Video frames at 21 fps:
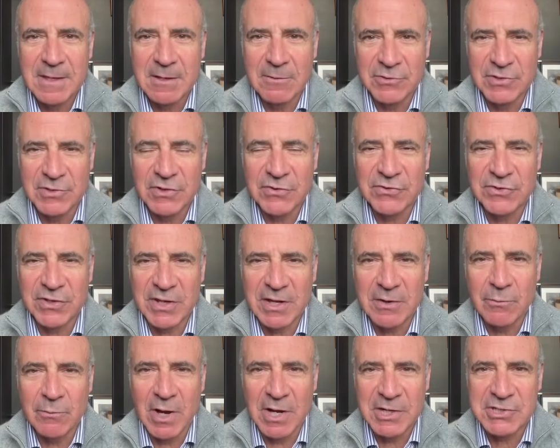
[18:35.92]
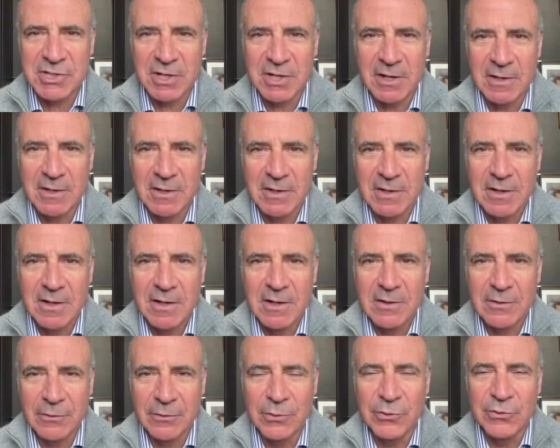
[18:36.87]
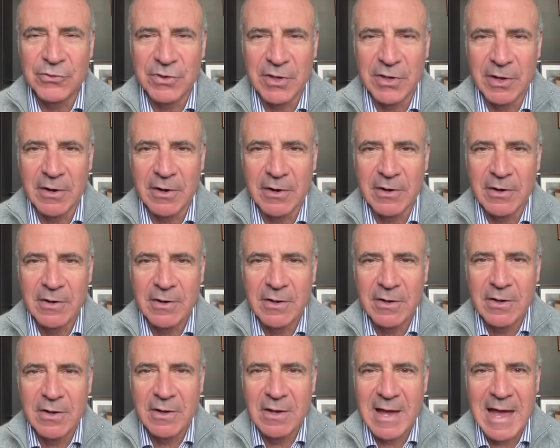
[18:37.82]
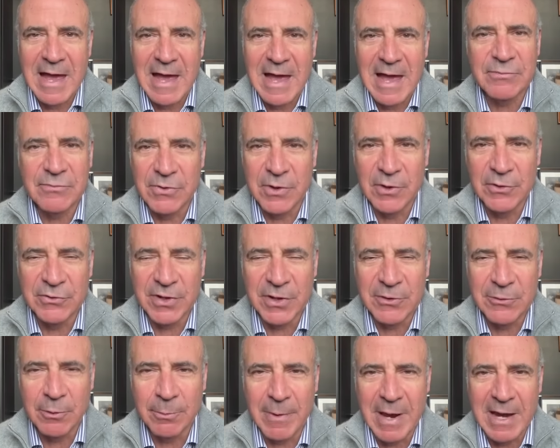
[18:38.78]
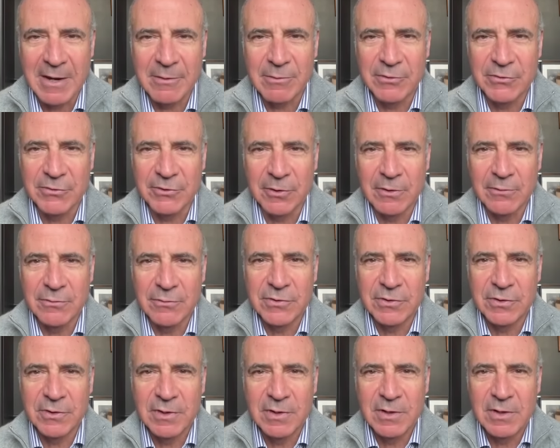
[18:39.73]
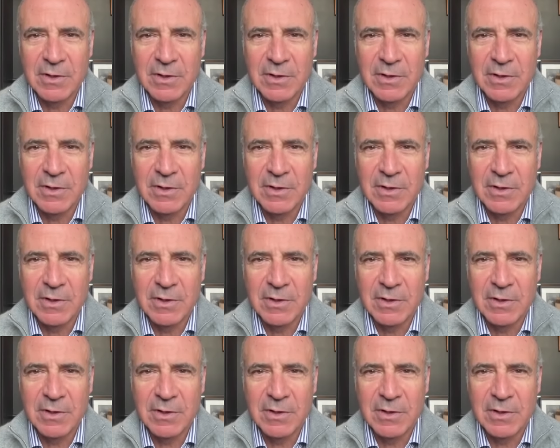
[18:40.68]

you've just seen Russia lose their half of their central bank reserves